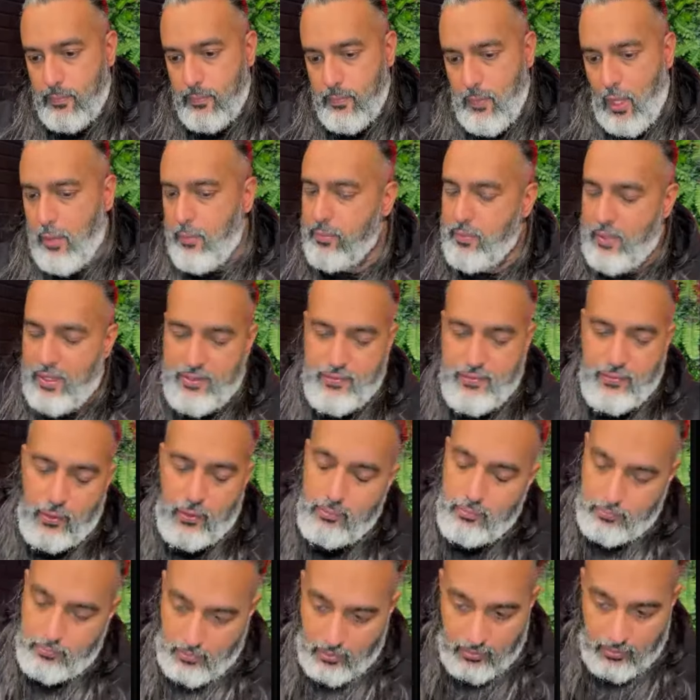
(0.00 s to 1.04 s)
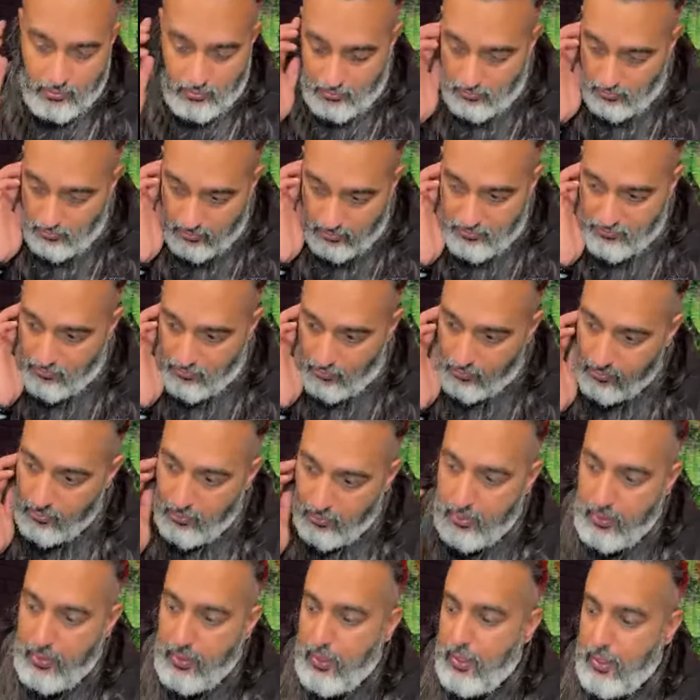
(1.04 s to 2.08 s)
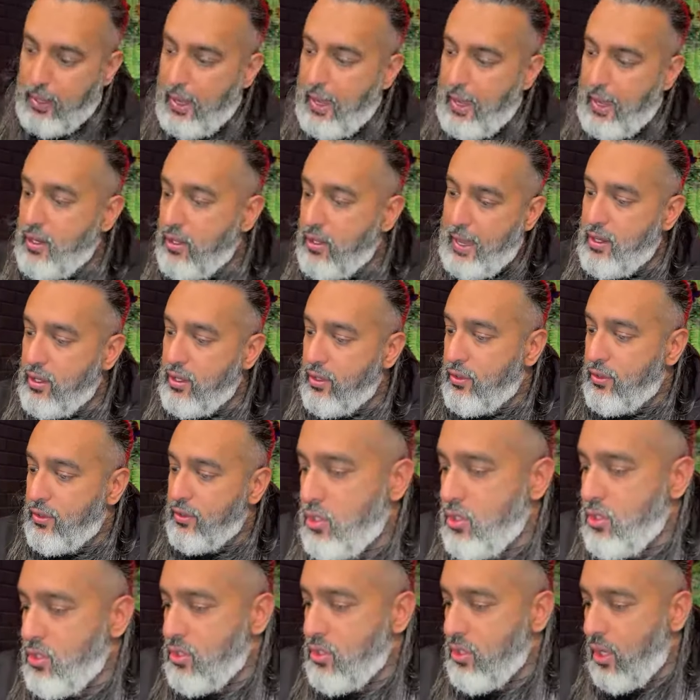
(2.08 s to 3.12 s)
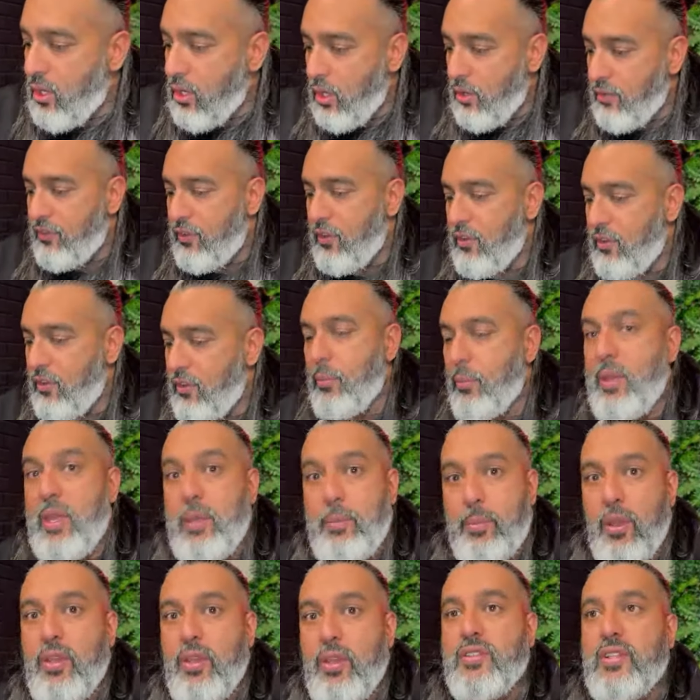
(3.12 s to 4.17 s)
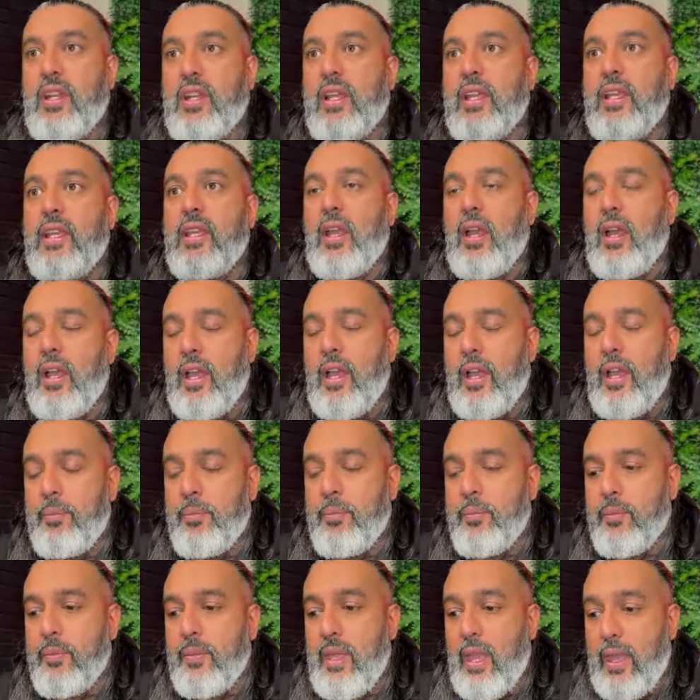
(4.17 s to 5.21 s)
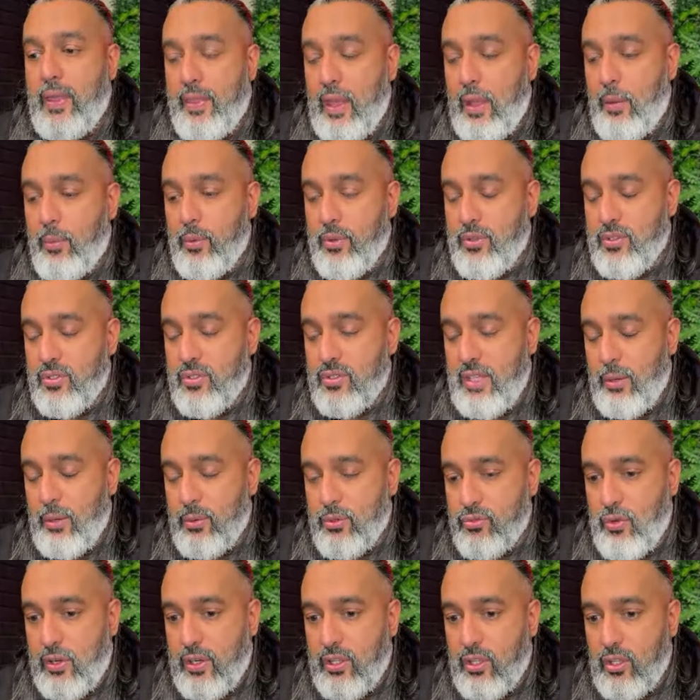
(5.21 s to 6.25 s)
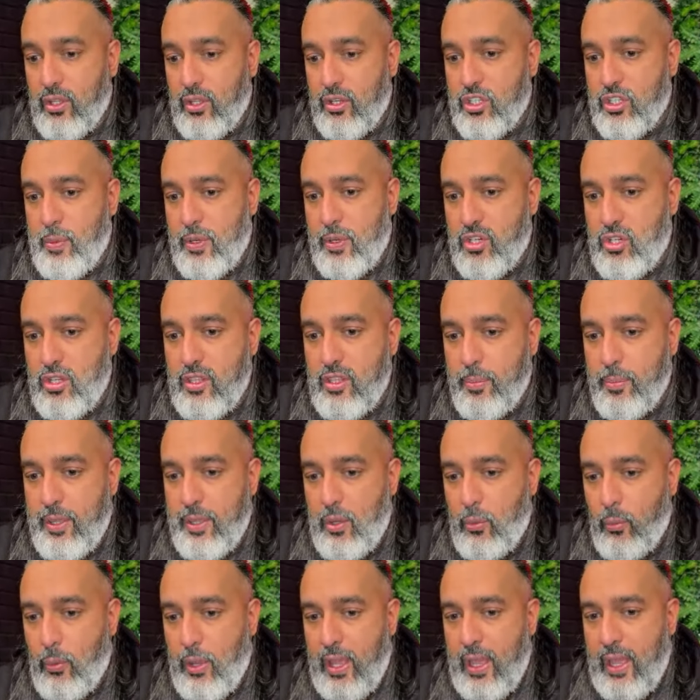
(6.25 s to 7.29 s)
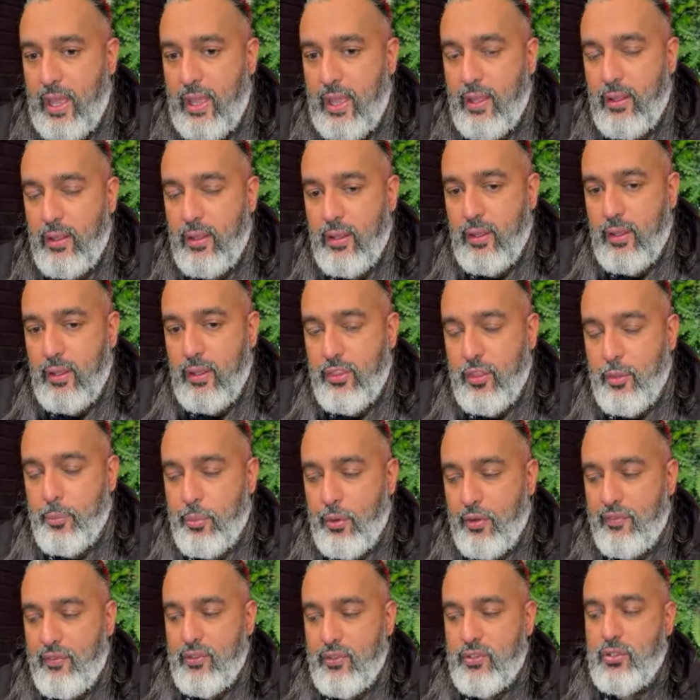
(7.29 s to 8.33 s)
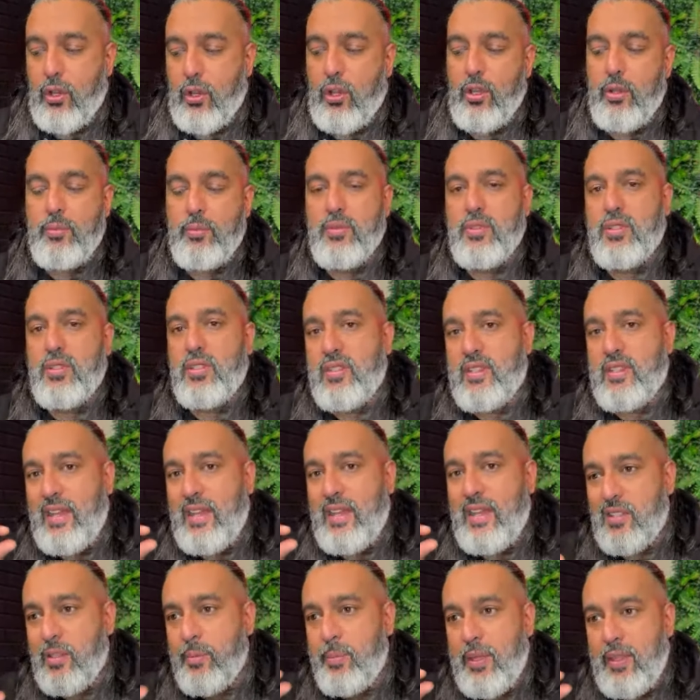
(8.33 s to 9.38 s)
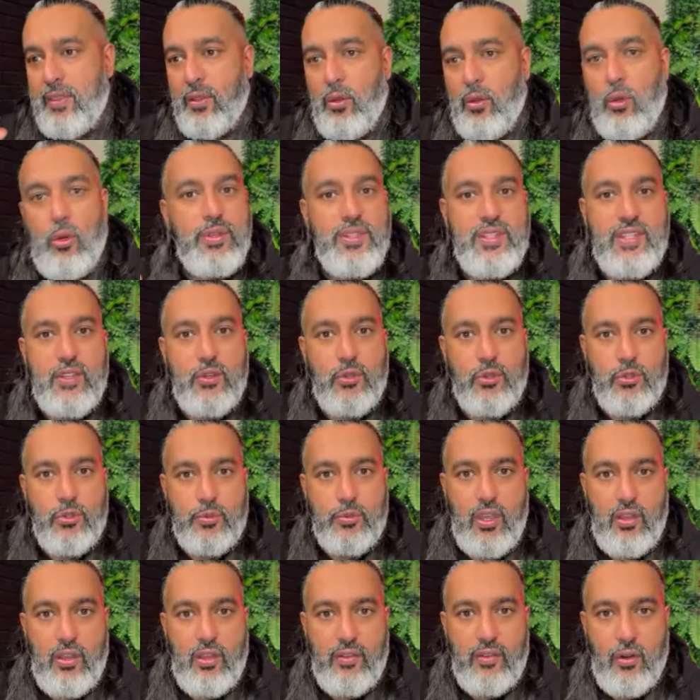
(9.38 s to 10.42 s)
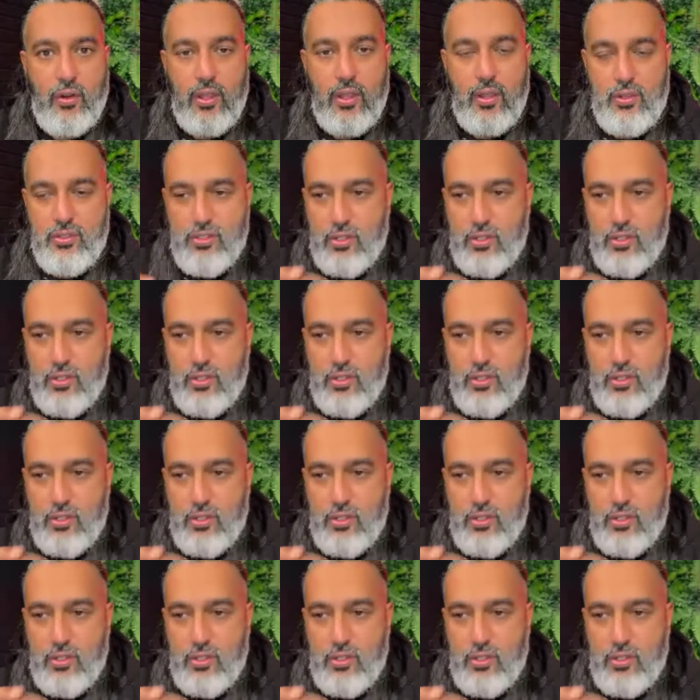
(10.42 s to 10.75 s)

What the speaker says: No, that's fine. No, that's fine. Any other questions? For me personally, yeah, that was really good, especially the bit where the buffer times, because that's the bit that always kills me off, right?